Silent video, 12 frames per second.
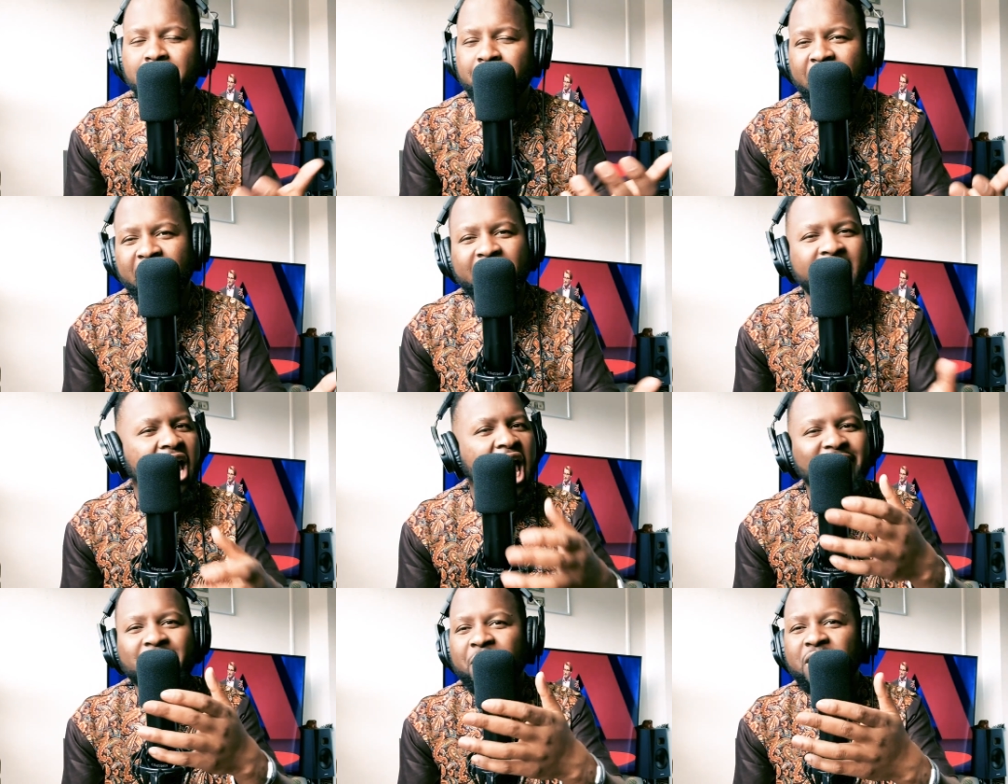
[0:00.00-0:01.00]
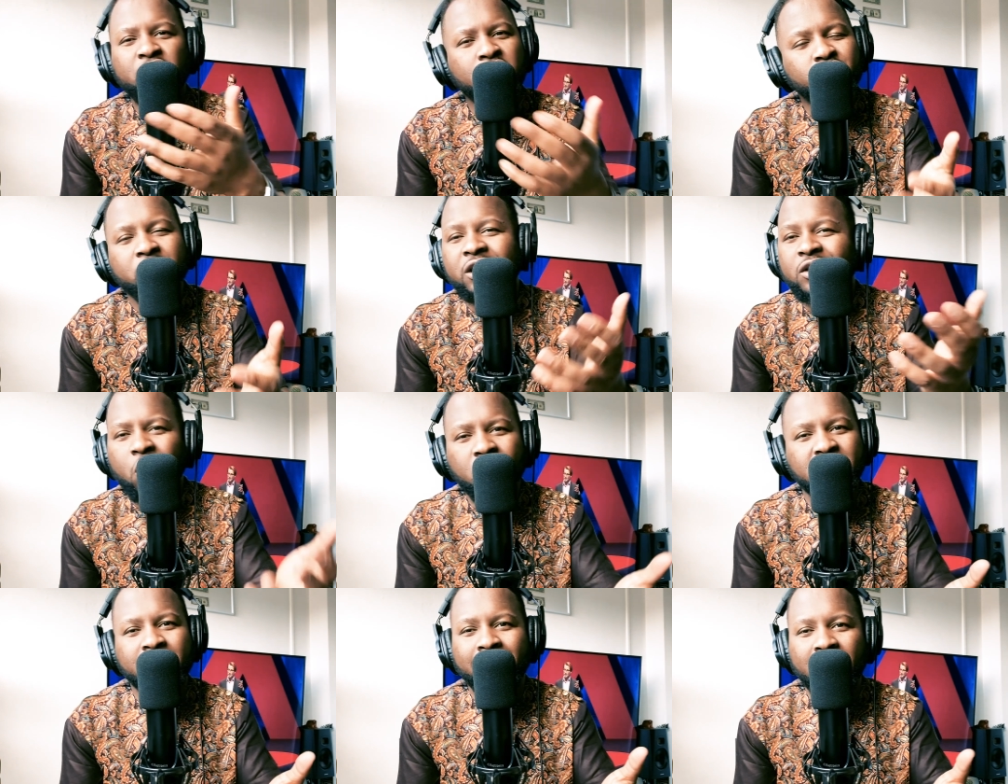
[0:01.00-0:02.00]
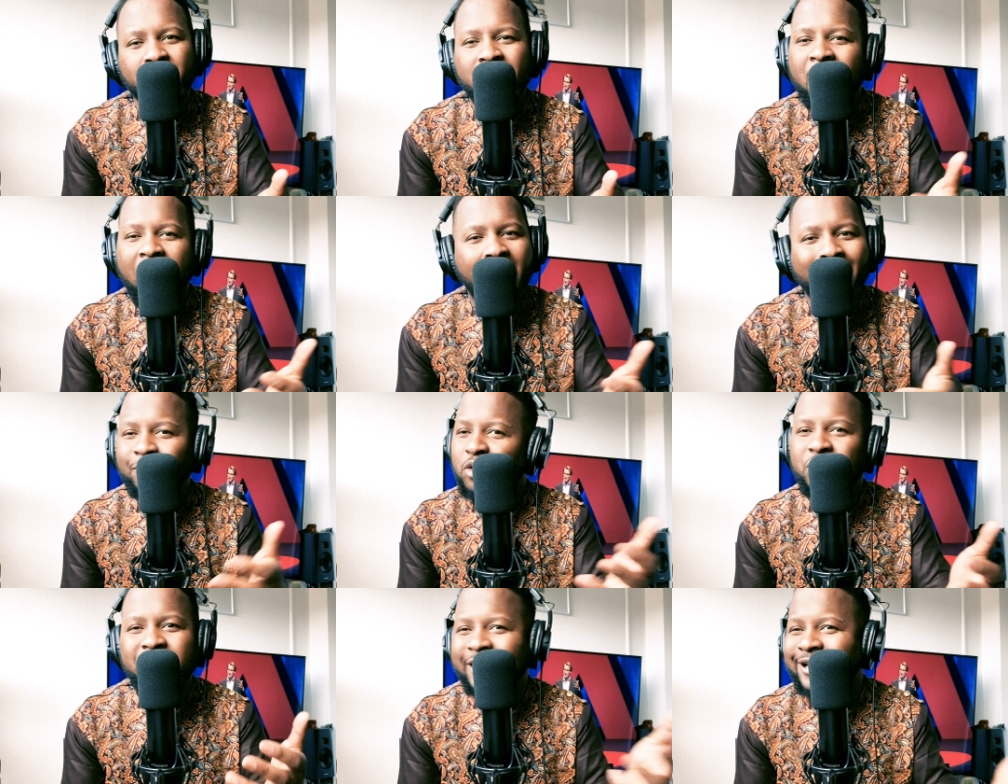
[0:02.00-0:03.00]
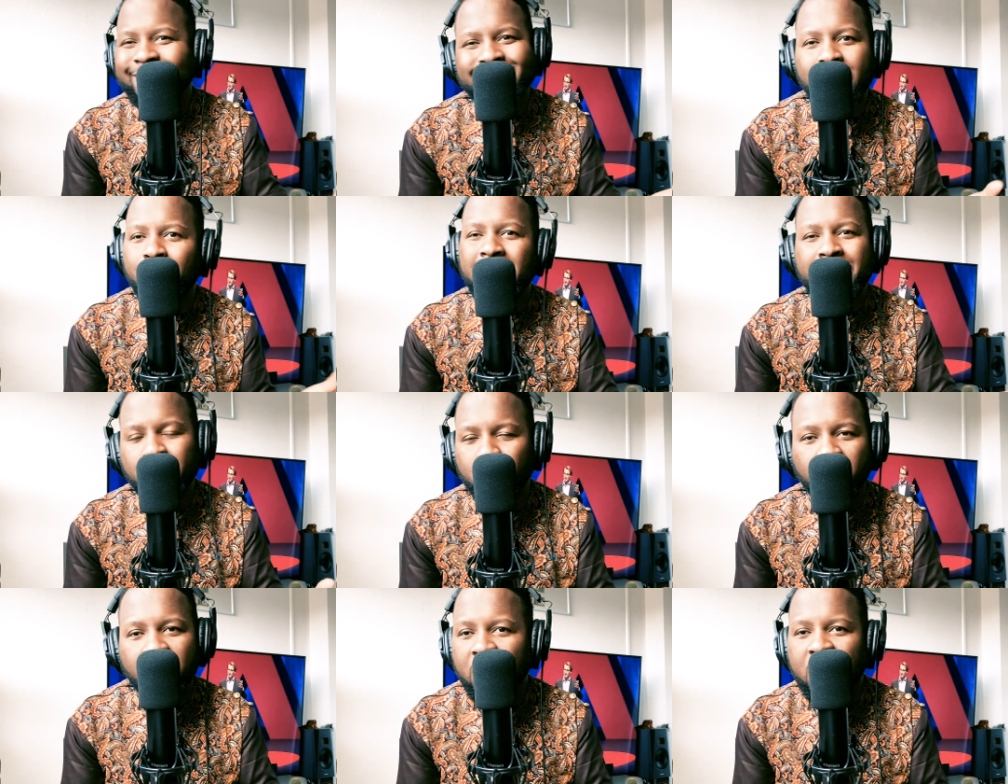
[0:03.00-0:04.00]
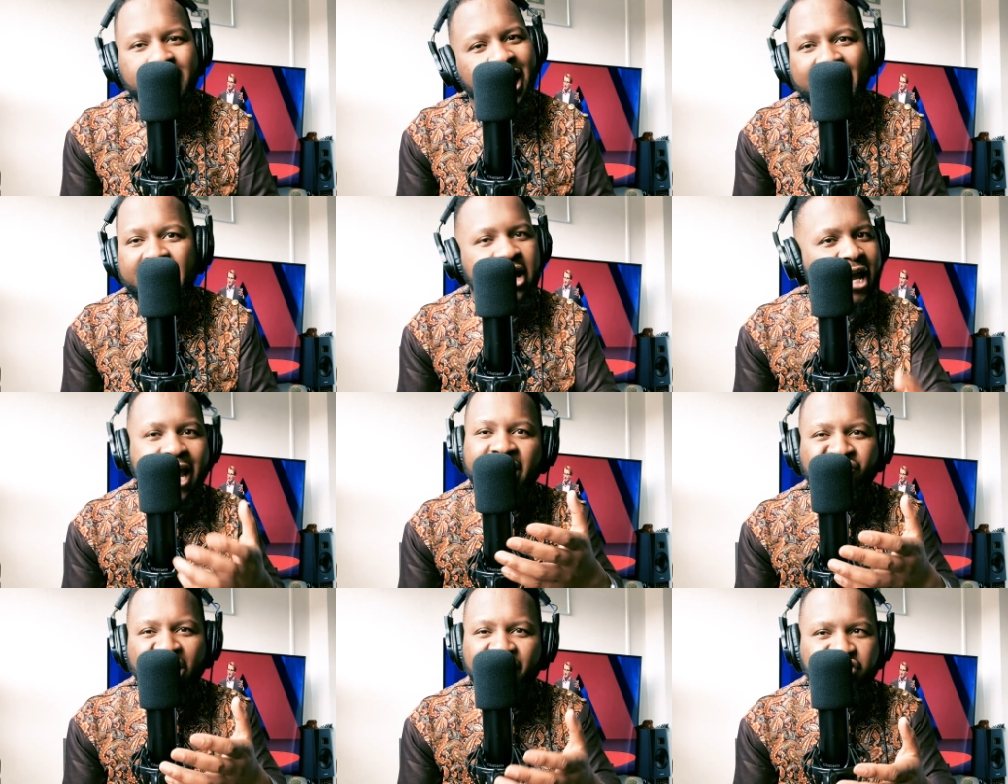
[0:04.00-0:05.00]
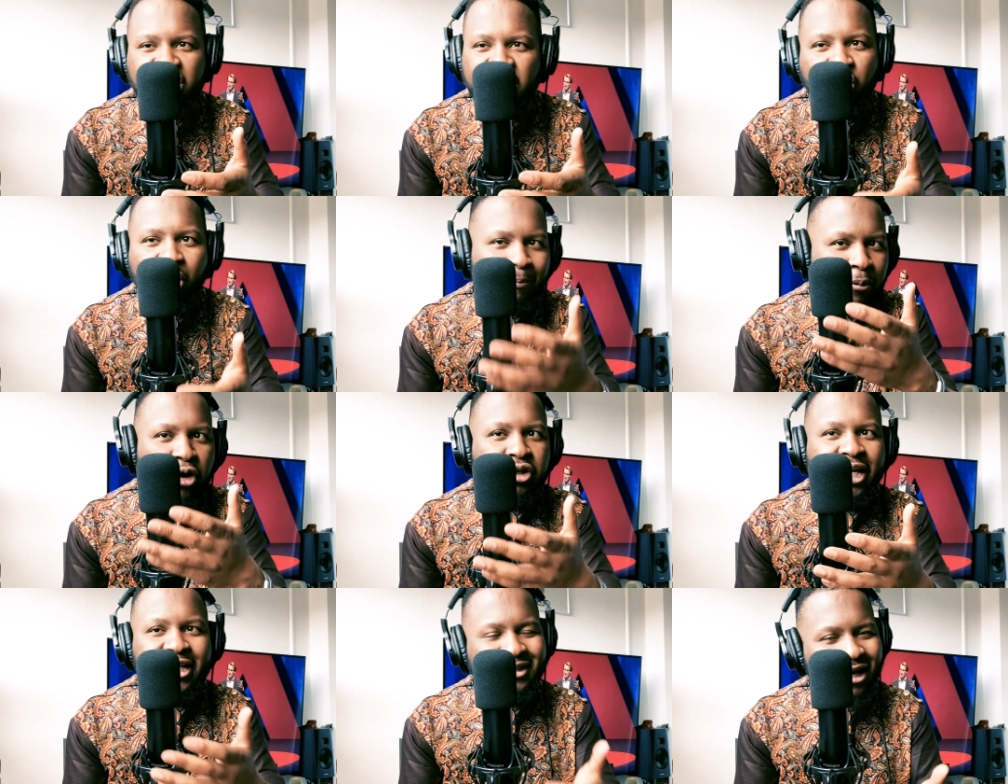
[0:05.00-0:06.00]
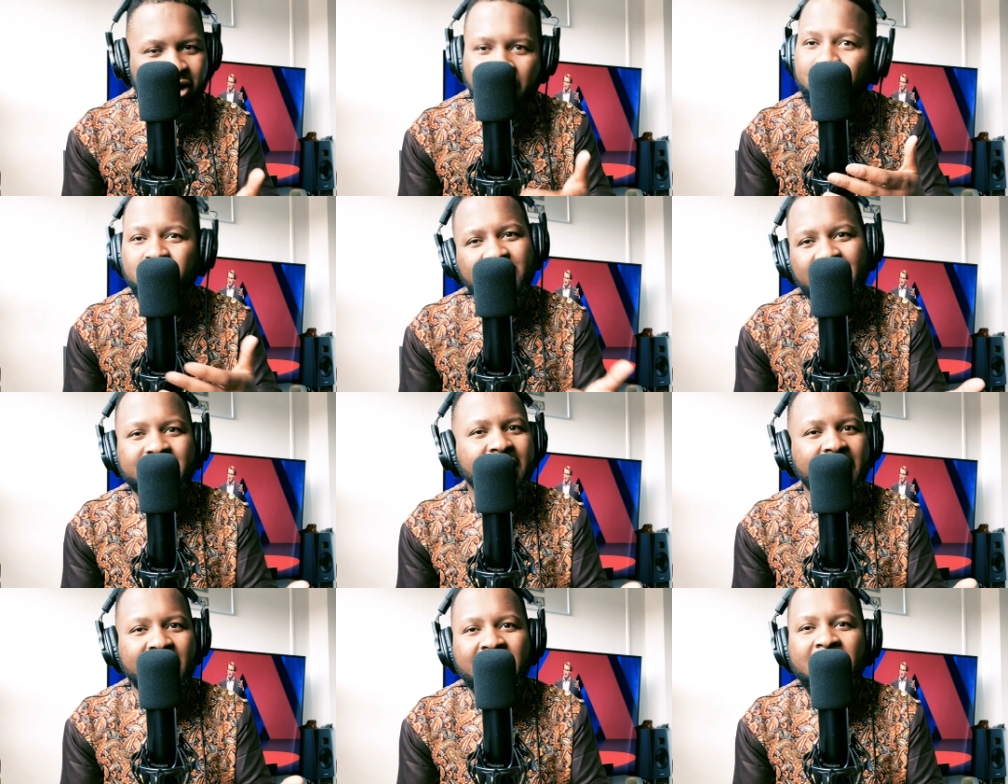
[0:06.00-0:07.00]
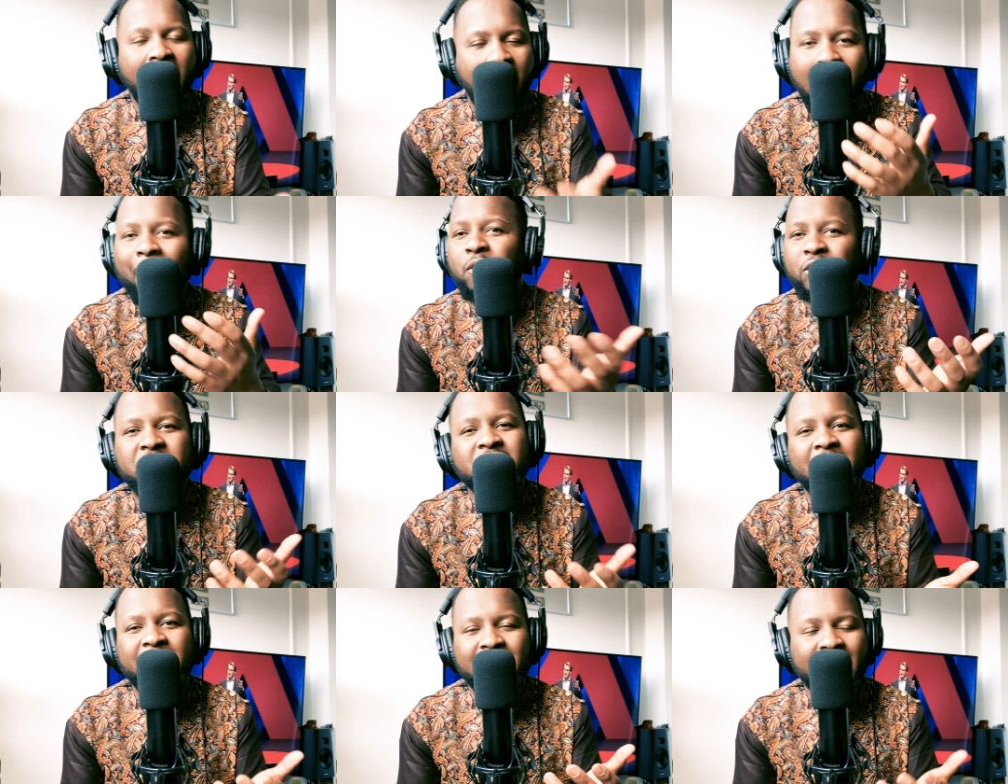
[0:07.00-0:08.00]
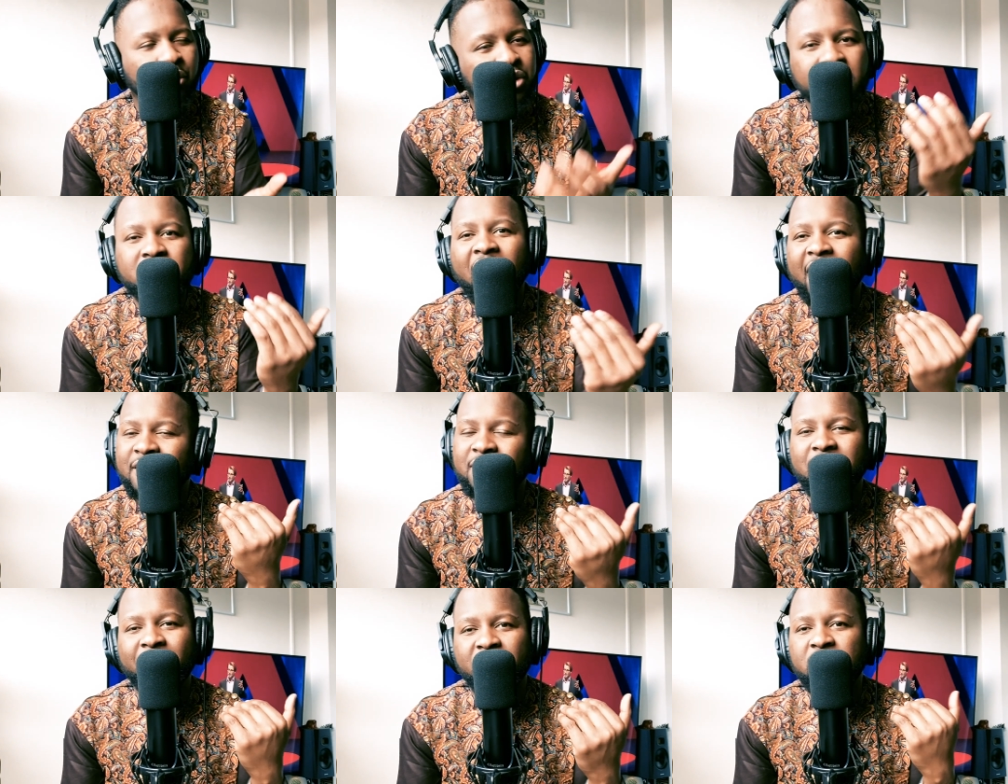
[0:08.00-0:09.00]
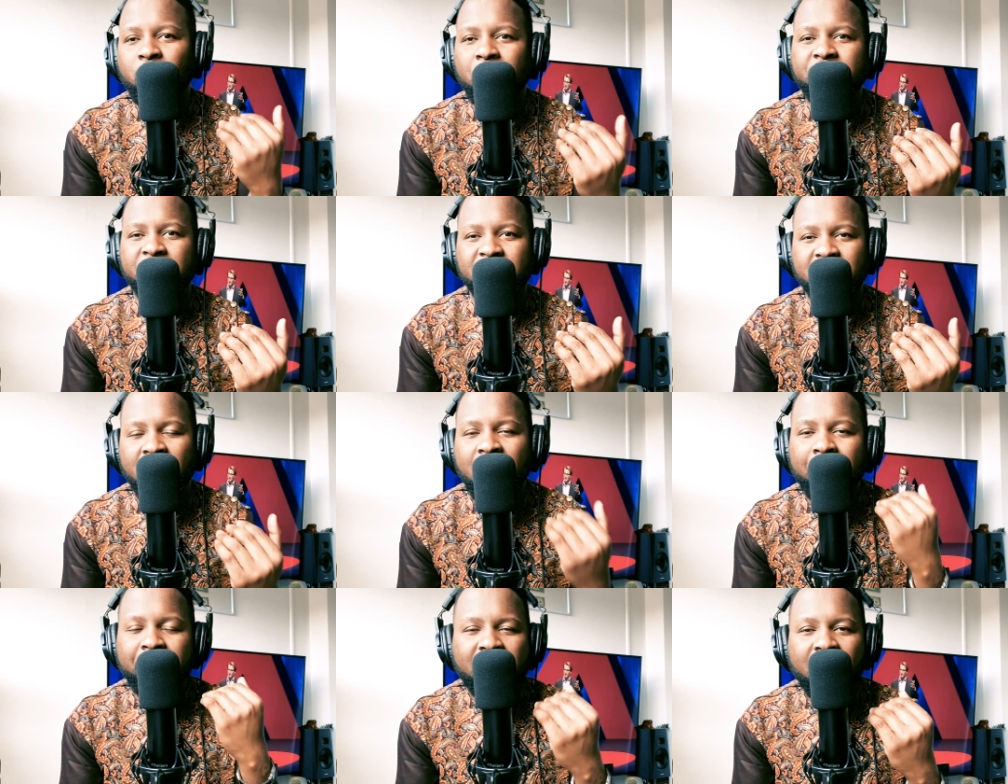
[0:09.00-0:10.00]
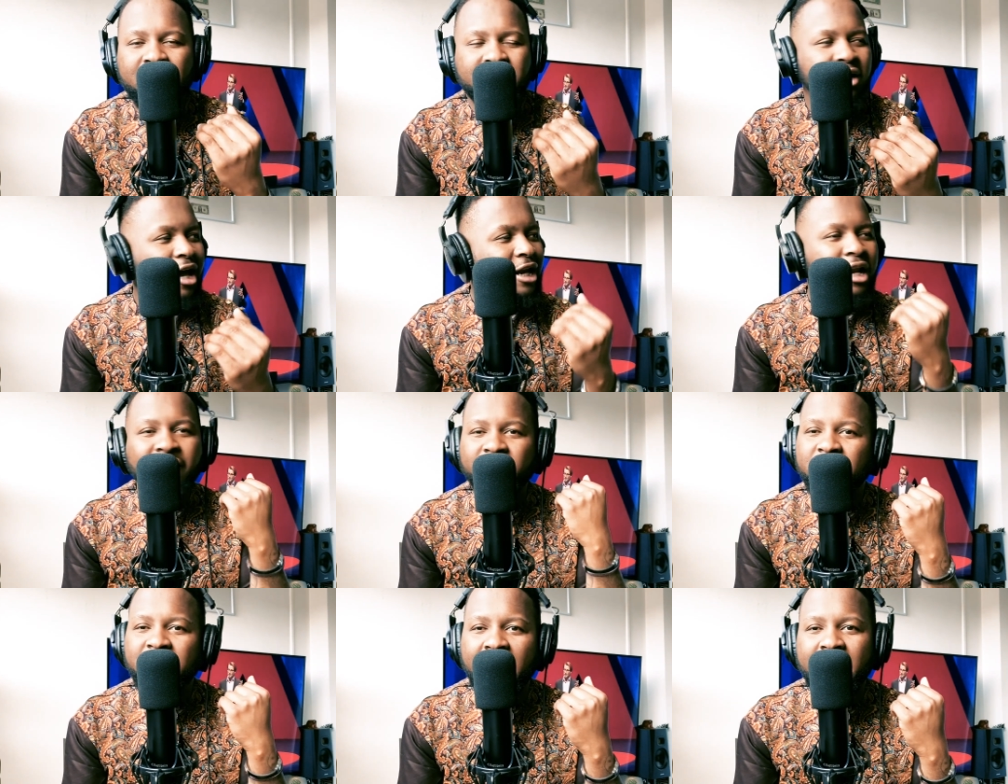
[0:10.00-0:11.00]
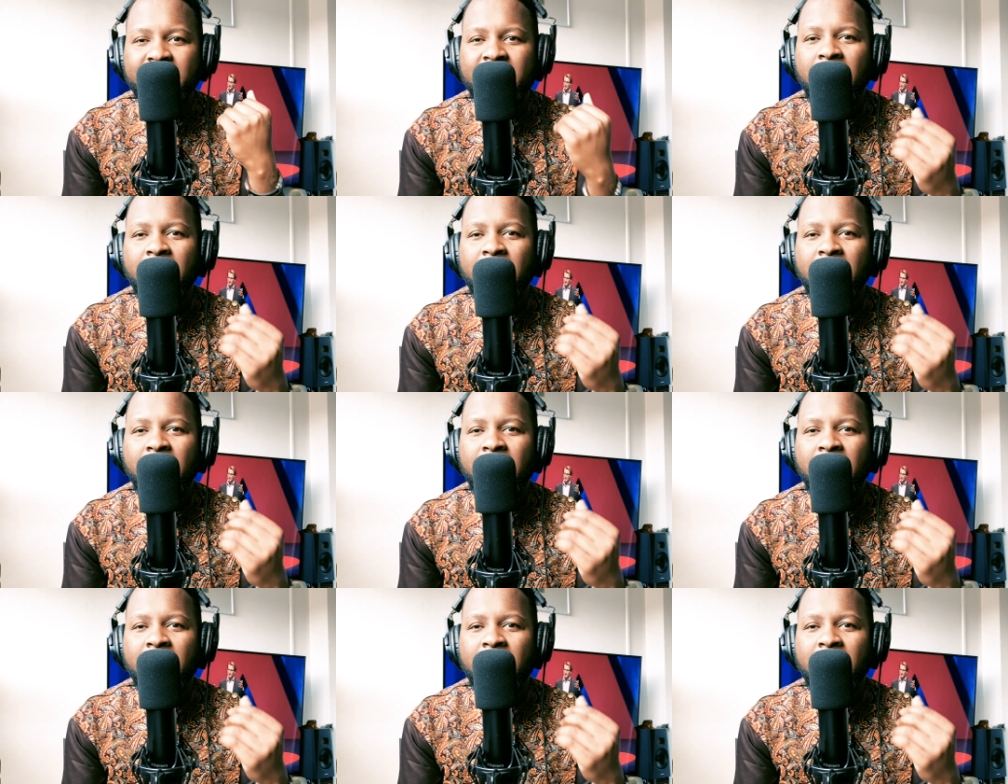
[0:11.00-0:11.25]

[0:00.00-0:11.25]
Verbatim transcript: Mate, everybody knows what they're talking about. I'm not here to tell people, yeah, hate 5G, go and burn things down. I'm not saying that. I'm only saying like we need to ask ourselves these questions because at the end of the day,